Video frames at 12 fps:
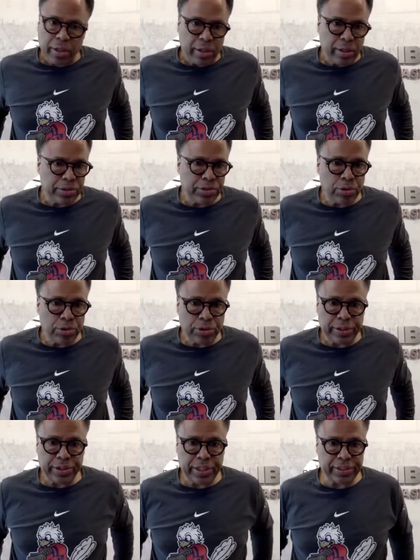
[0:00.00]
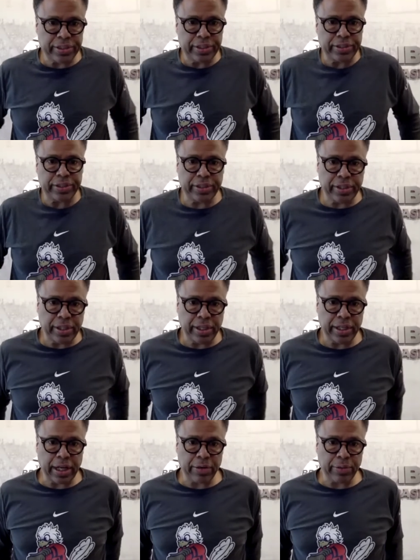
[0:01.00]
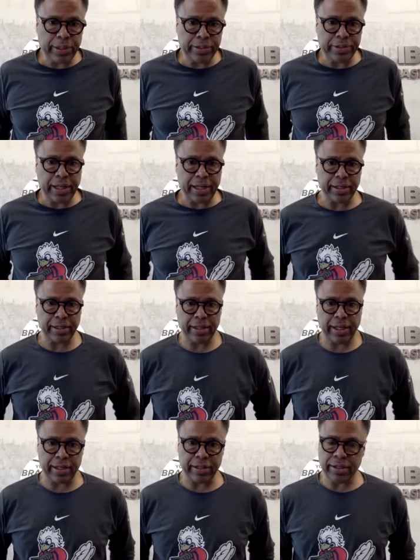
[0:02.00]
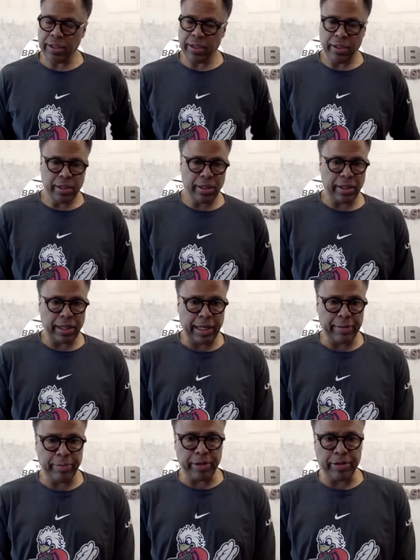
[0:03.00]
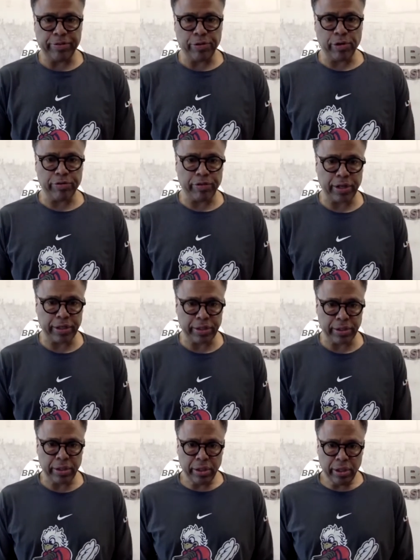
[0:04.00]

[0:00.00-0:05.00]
social injustice and the inequities that came to the forefront, and